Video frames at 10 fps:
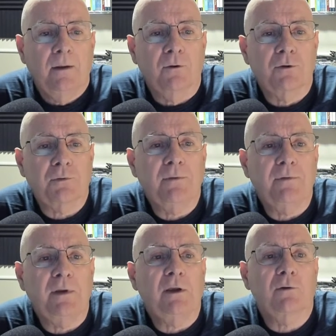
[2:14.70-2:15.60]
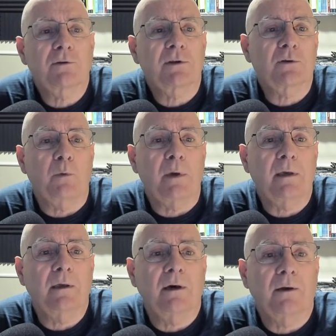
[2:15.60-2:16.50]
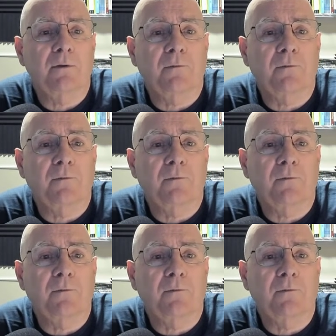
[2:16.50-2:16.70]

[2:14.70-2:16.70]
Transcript: There's 3 videos this week. The